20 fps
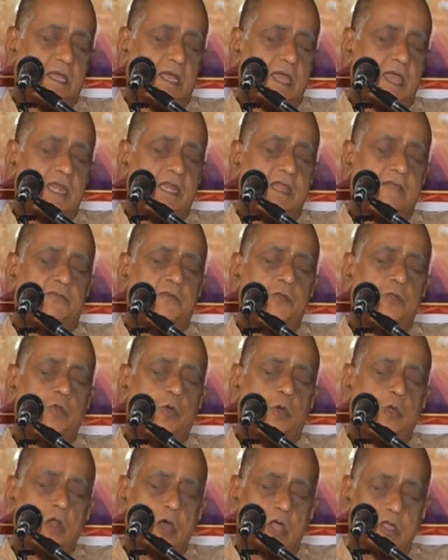And if you
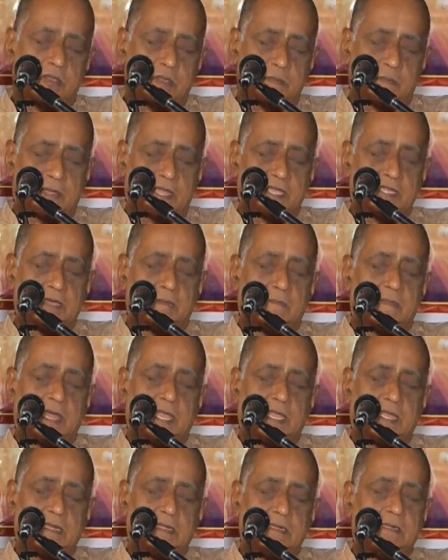don't occupy the
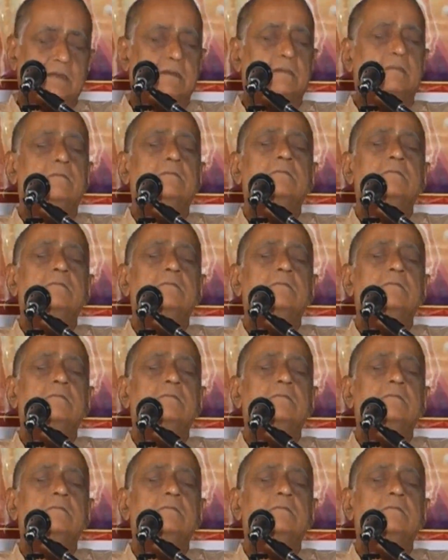mind,